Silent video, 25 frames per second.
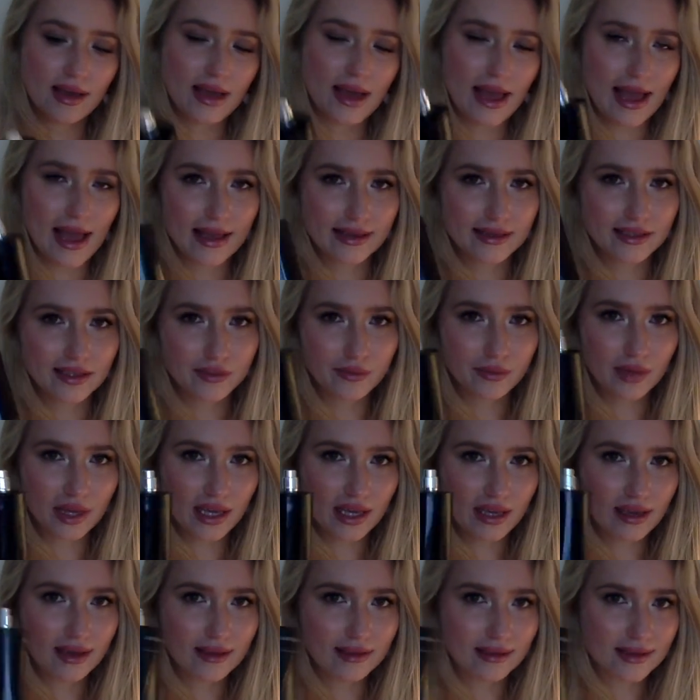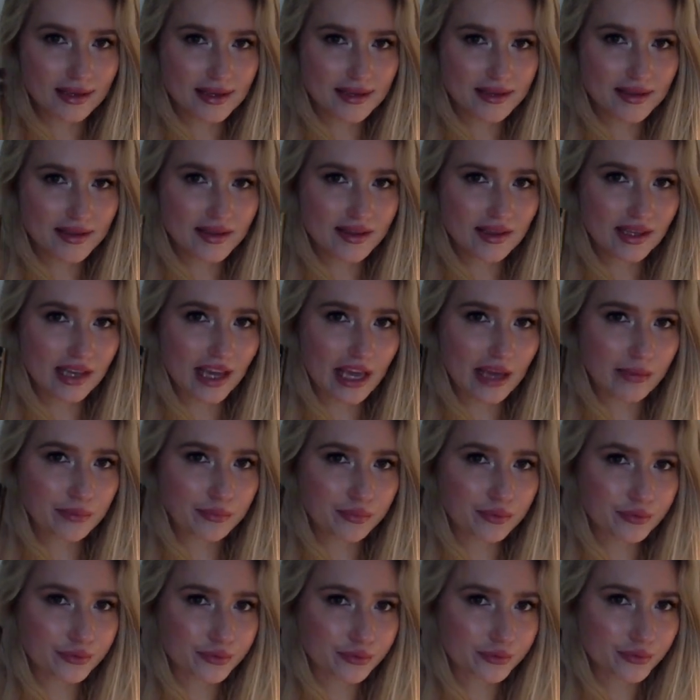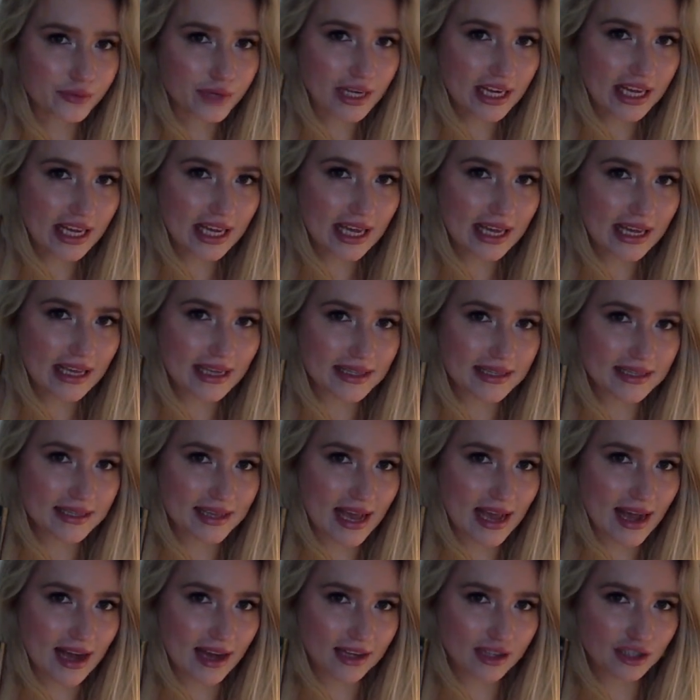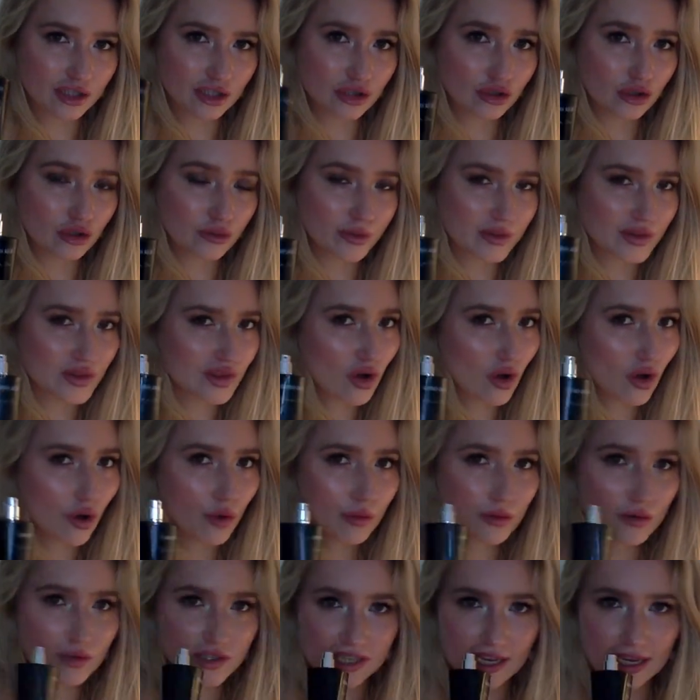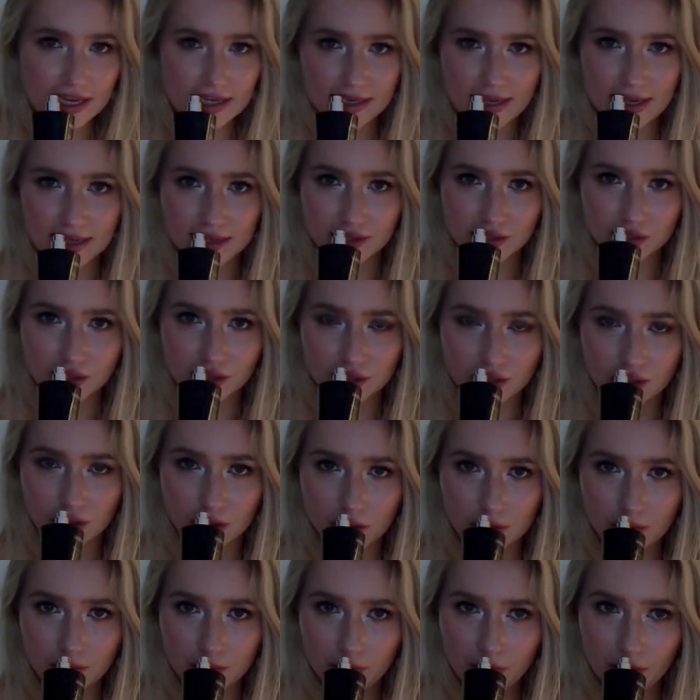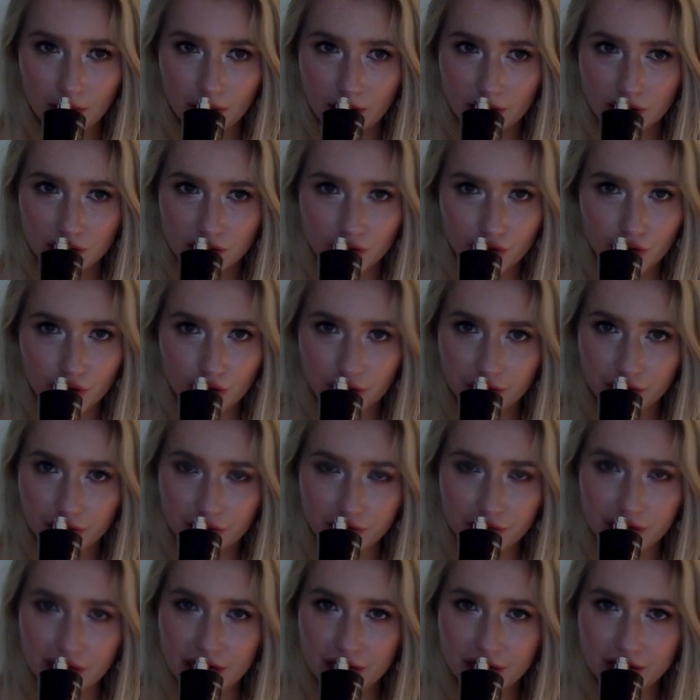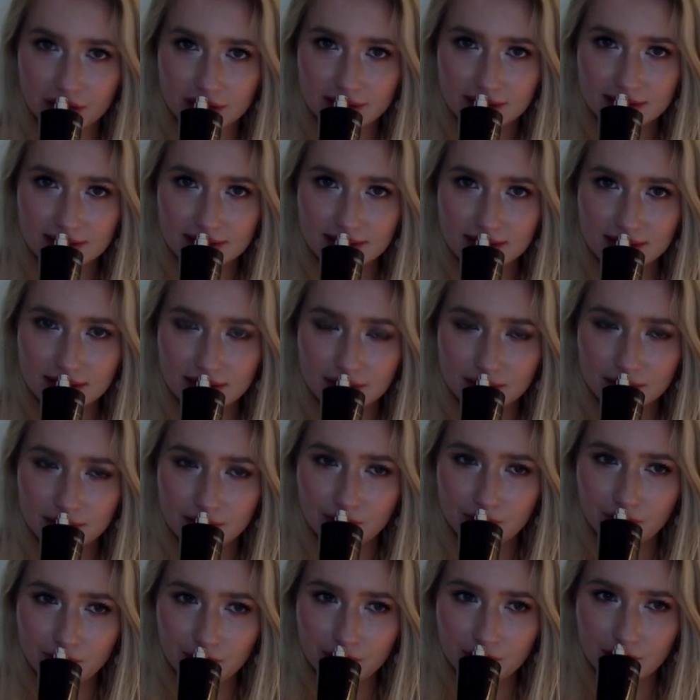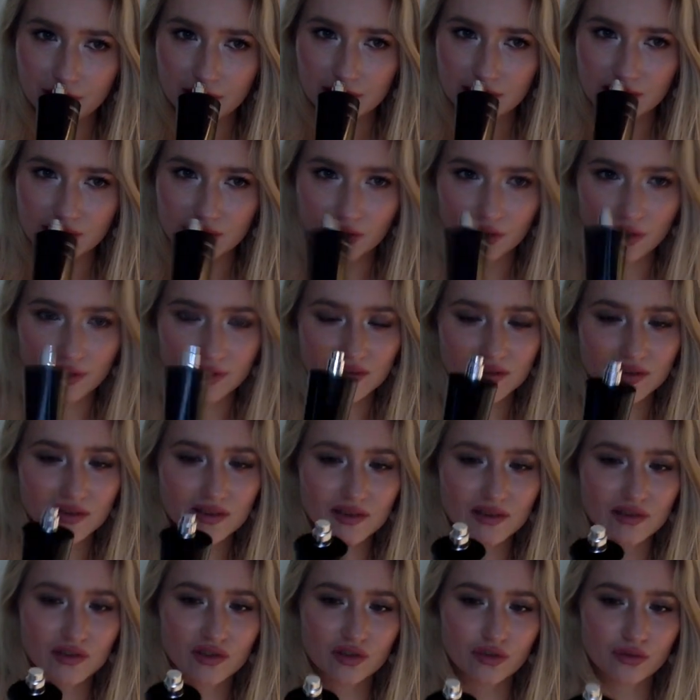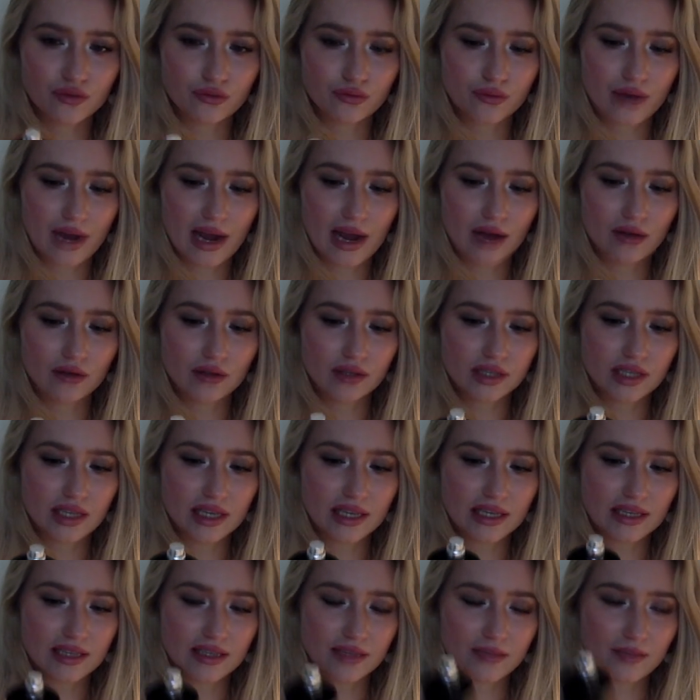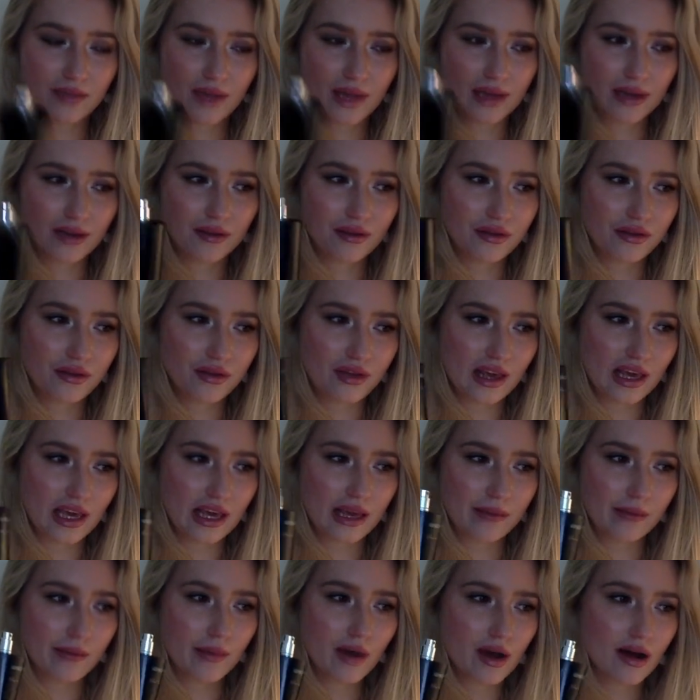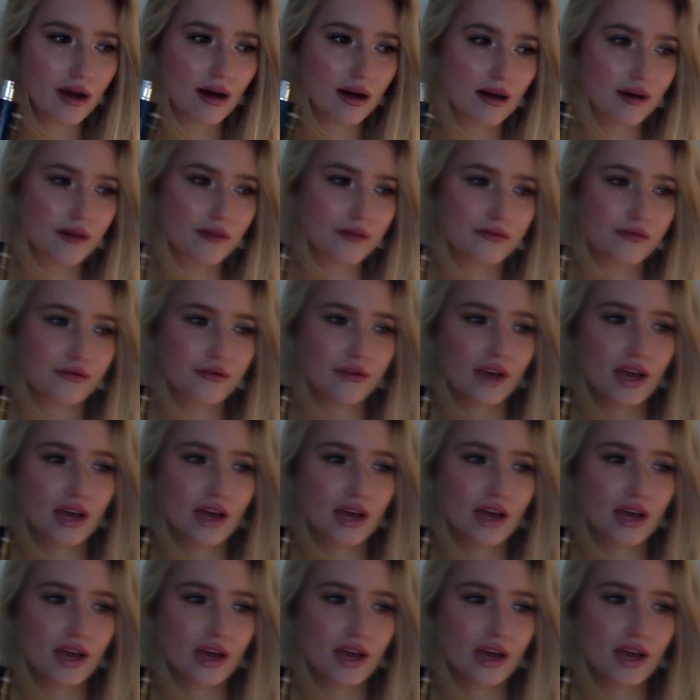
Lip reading: And to me, this is a pretty exact dupe. It's almost identical to her fragrance. So this is surrounded by the theme of